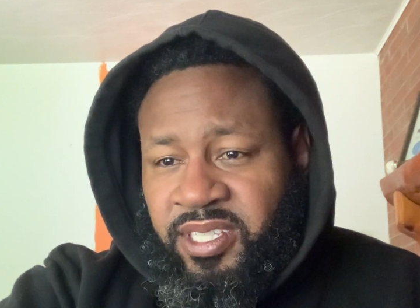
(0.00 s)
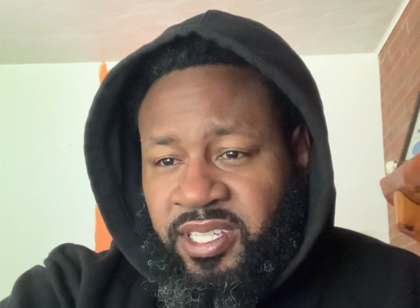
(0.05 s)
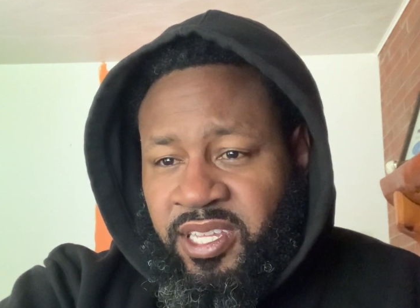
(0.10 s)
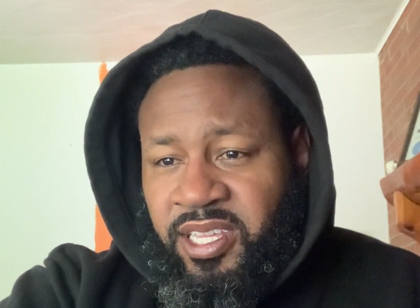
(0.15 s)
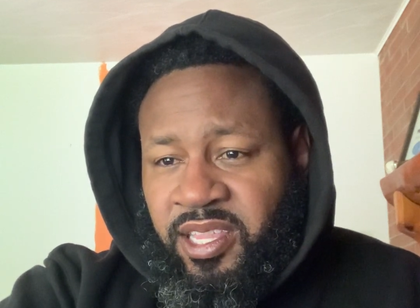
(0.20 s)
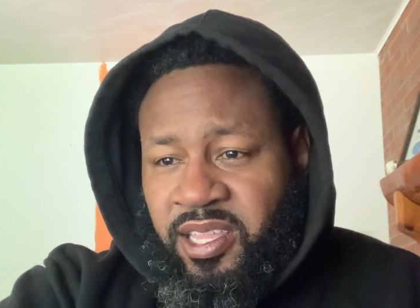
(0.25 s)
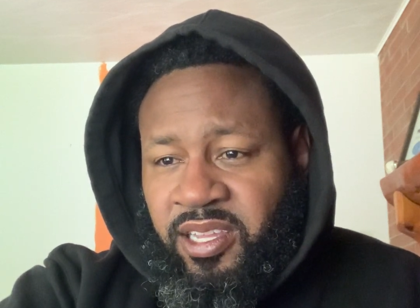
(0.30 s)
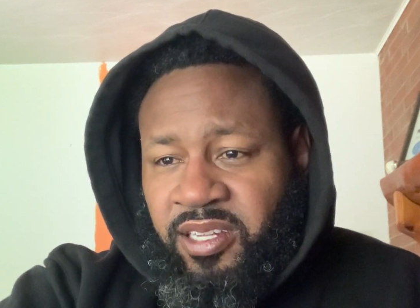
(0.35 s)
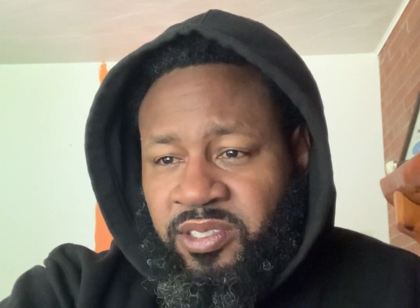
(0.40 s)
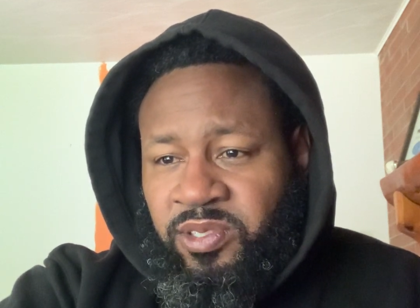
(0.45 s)

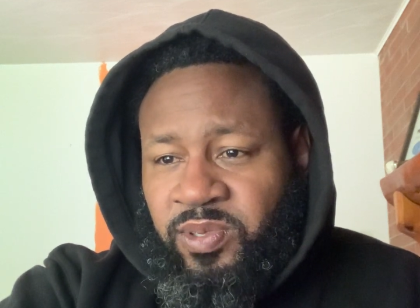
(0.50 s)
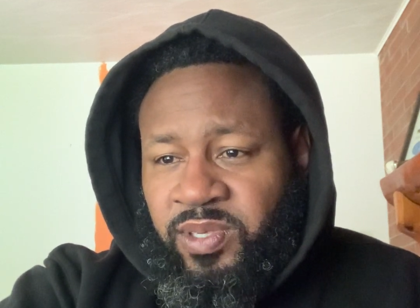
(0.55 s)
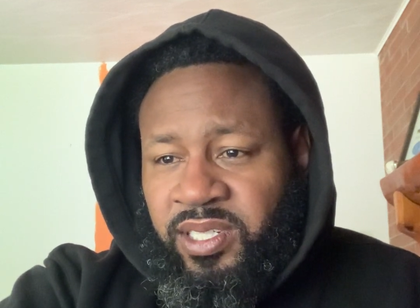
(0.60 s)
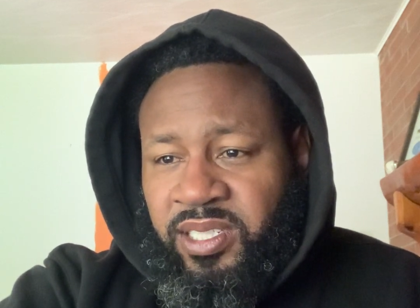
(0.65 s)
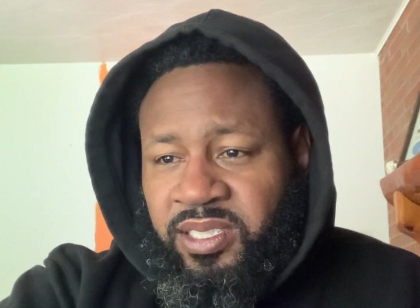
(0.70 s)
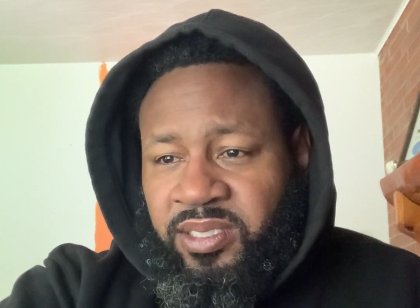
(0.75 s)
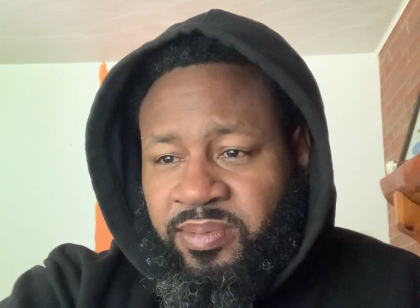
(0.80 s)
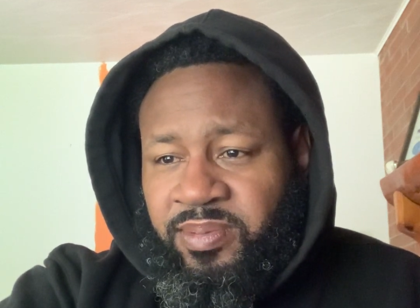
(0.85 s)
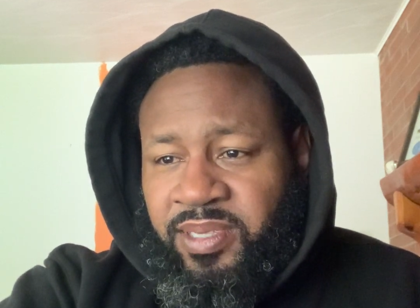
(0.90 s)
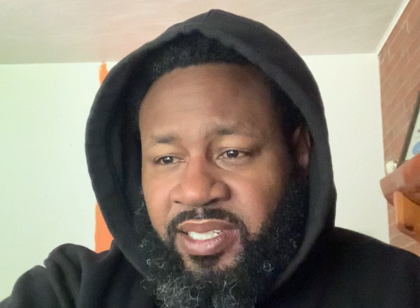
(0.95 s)
and their
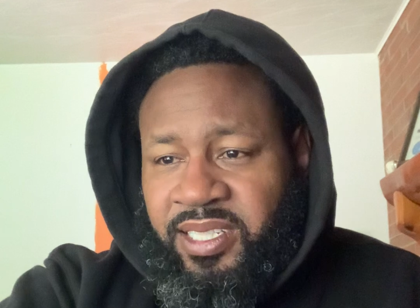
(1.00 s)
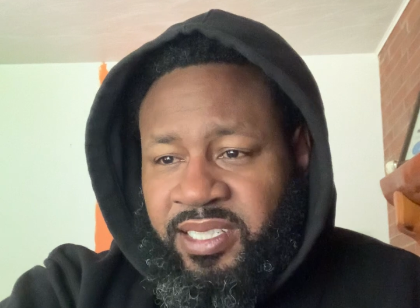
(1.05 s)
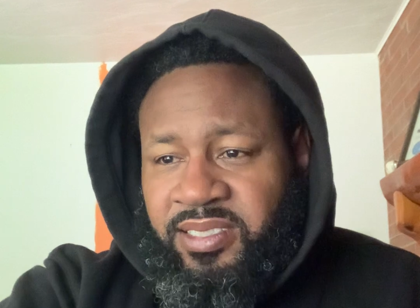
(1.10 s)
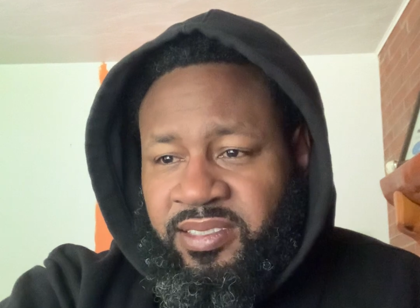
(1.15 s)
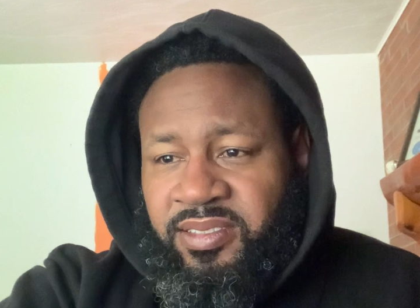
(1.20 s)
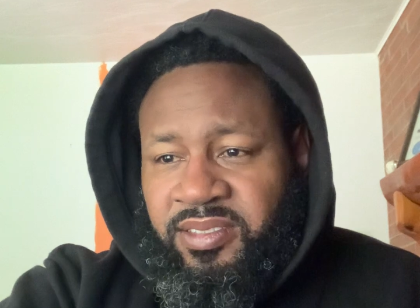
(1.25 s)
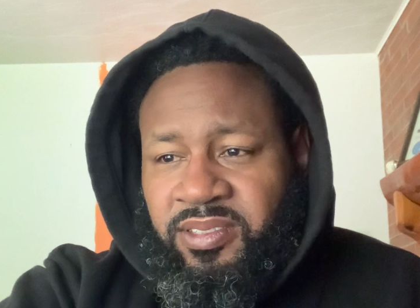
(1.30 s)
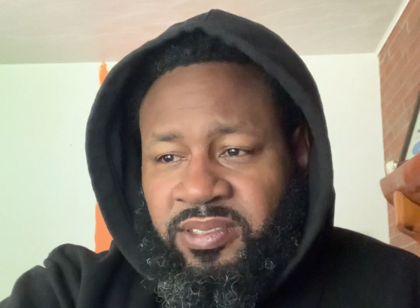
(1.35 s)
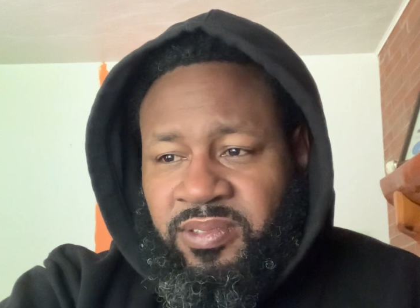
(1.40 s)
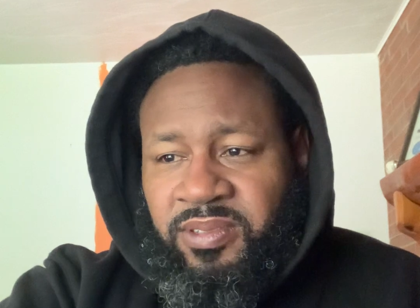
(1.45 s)
dwelling
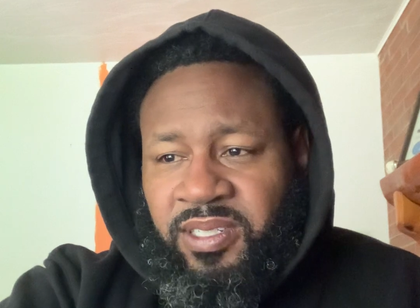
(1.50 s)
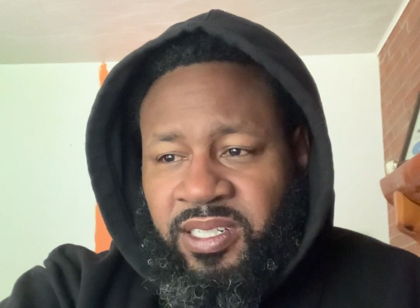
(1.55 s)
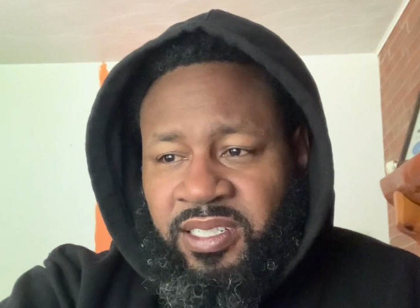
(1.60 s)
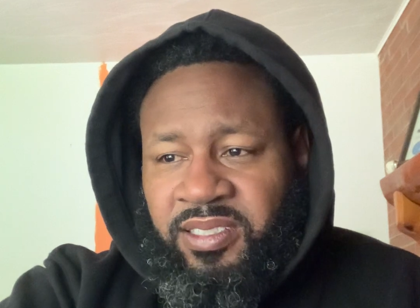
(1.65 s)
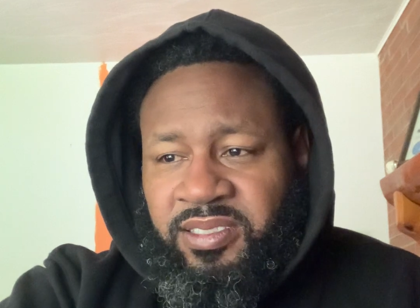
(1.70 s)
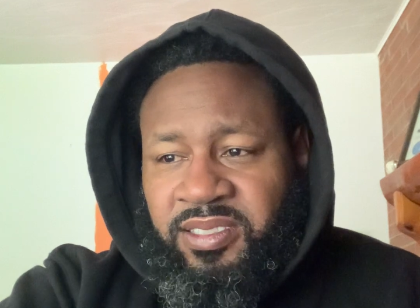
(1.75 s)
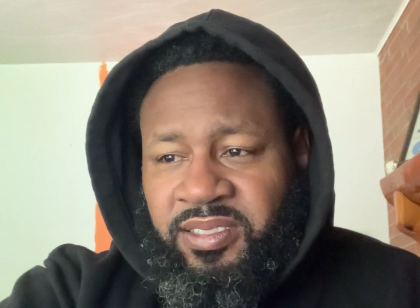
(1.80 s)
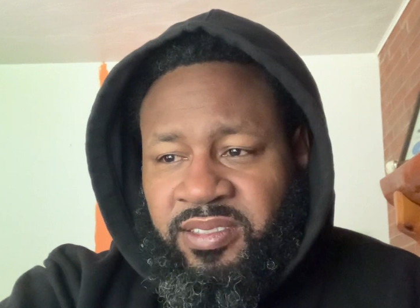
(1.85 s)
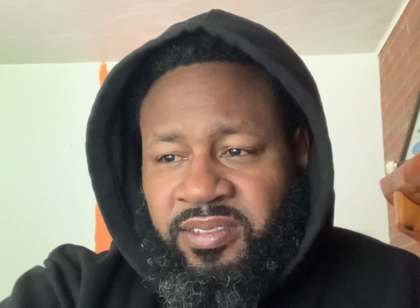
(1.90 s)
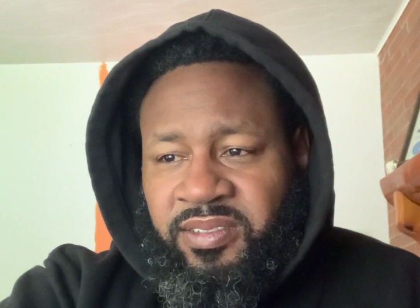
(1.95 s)
places to all
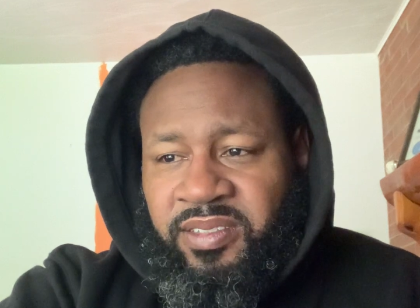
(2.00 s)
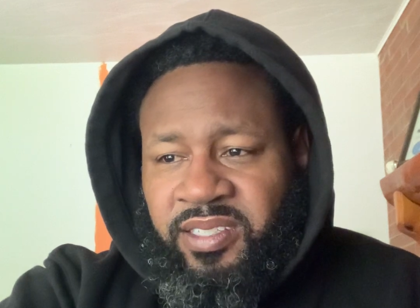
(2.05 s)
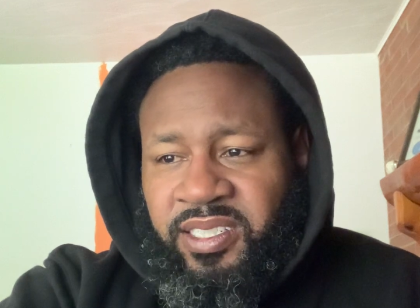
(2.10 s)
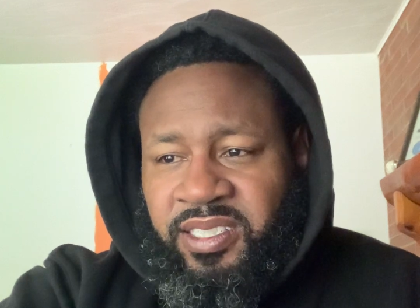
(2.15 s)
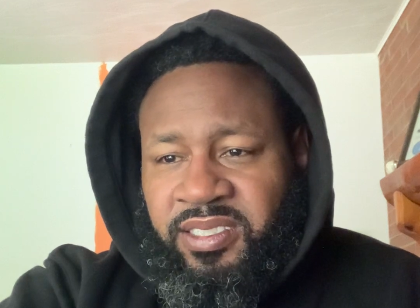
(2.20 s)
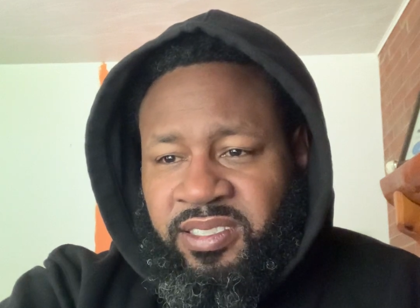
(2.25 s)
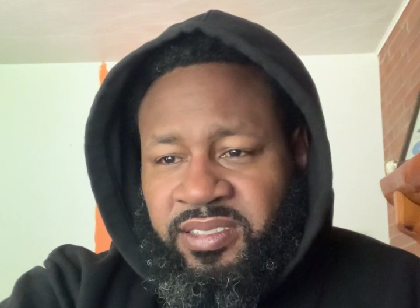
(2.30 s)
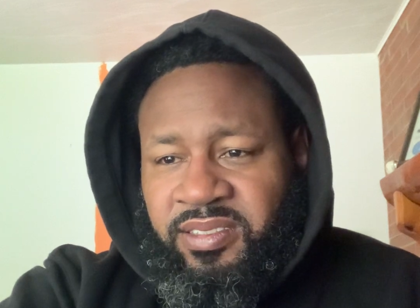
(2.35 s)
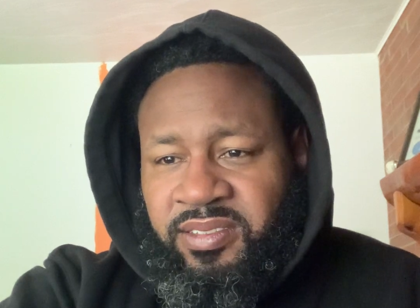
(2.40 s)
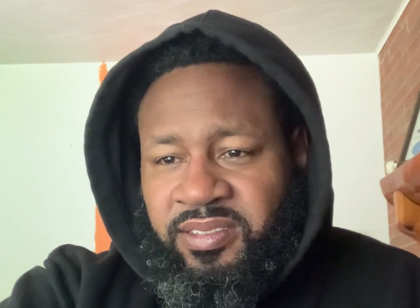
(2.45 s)

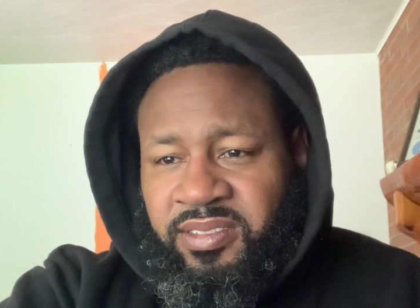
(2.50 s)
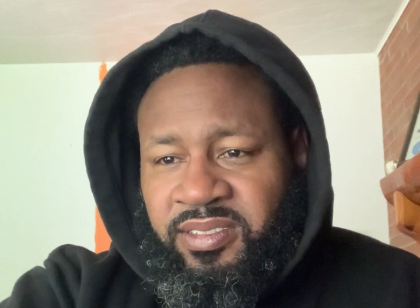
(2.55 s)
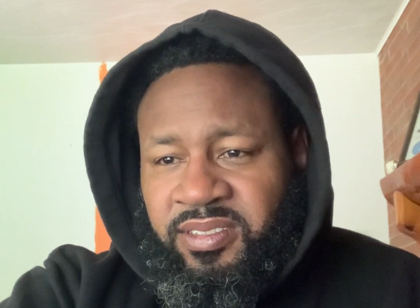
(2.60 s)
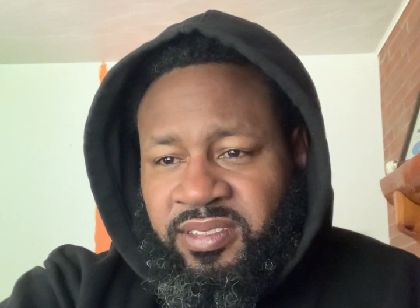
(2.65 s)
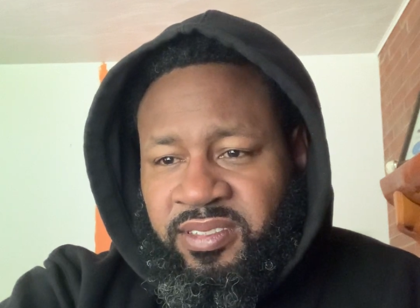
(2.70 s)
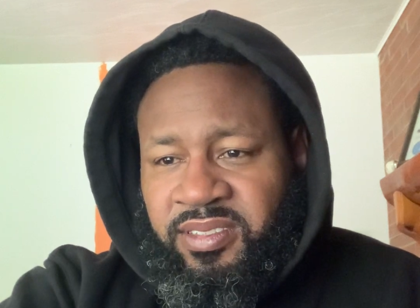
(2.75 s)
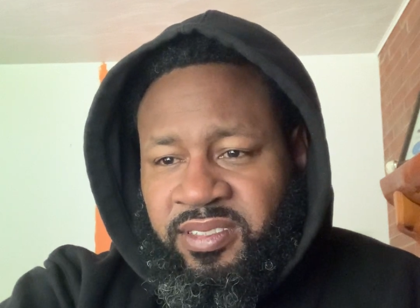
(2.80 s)
generations.